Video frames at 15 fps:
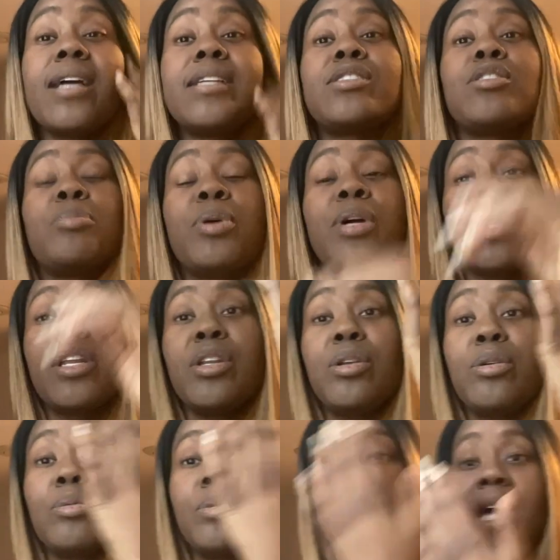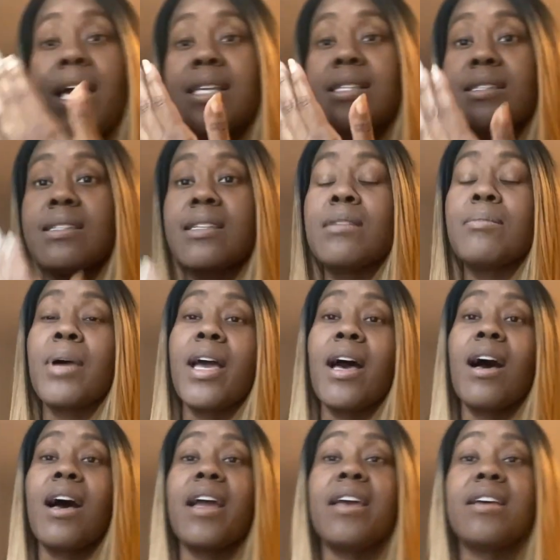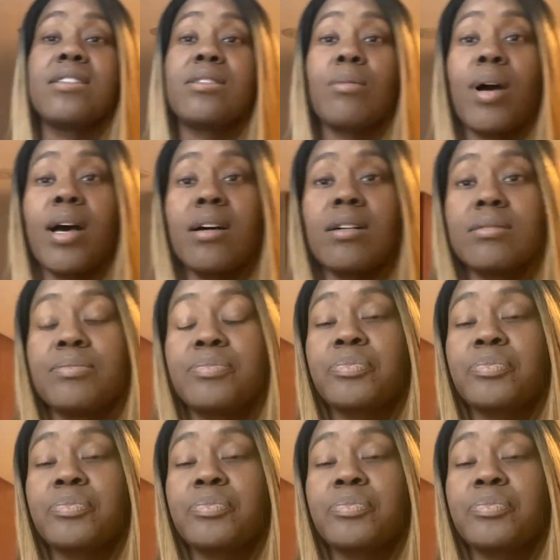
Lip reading: so put a new lens in my eye as well.